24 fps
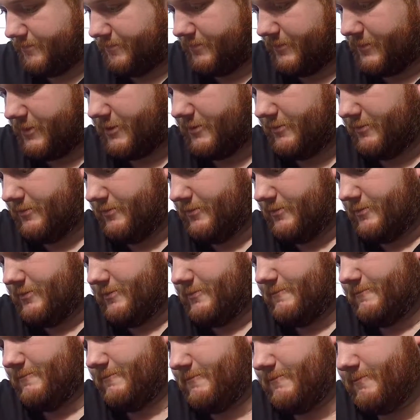So
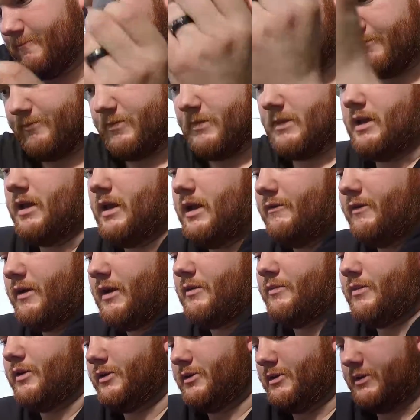I've got a
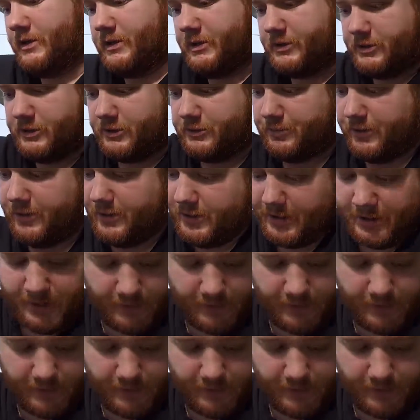bunch of this. Just peel it